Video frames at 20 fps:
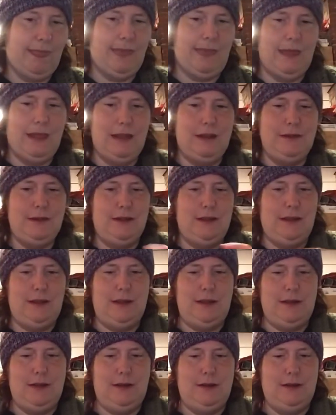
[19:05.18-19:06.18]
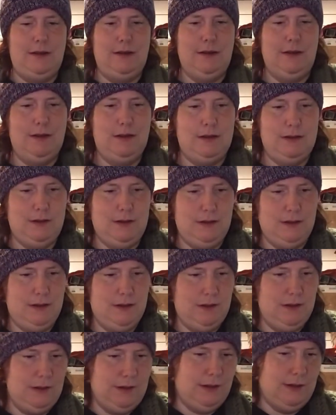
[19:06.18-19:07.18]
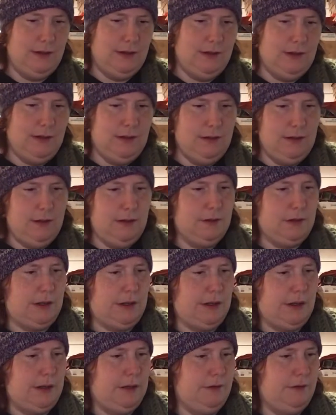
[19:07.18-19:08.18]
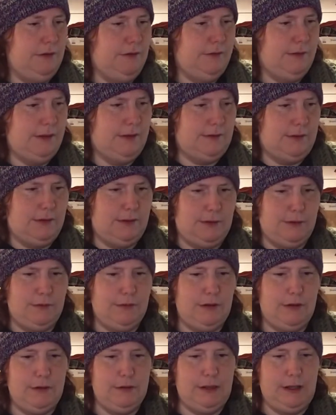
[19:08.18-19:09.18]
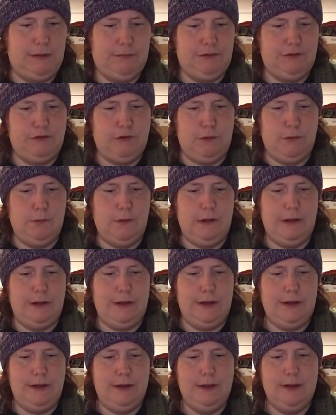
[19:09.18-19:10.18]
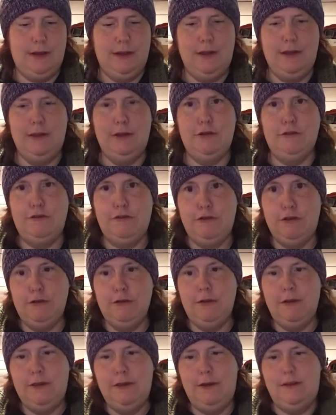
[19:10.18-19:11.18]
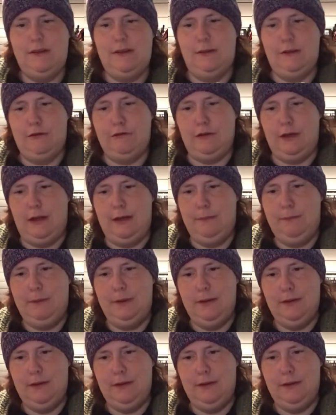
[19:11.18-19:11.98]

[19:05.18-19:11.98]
And then, okay, I got 2 sets of those, so I only have to show one. There's 2 of these in the shop.